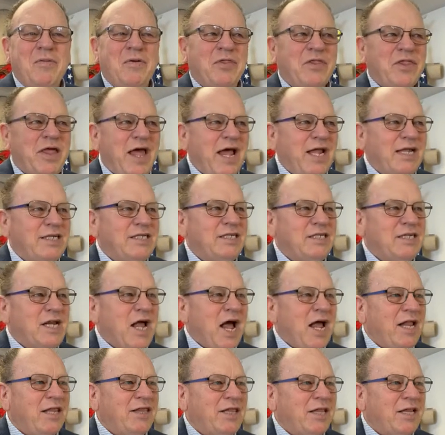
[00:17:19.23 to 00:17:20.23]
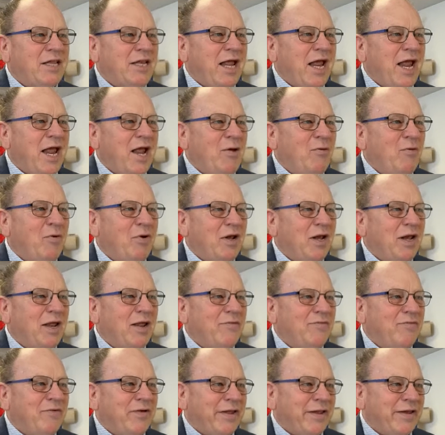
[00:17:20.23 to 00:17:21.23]
but that's not the day we
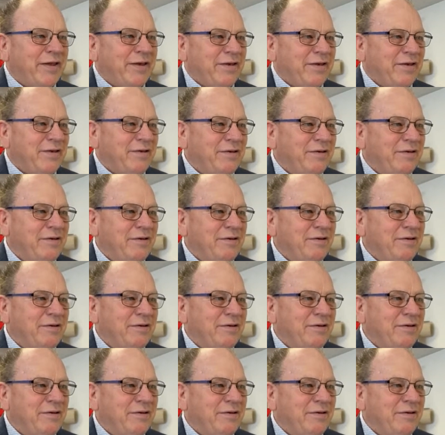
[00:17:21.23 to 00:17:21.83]
live in.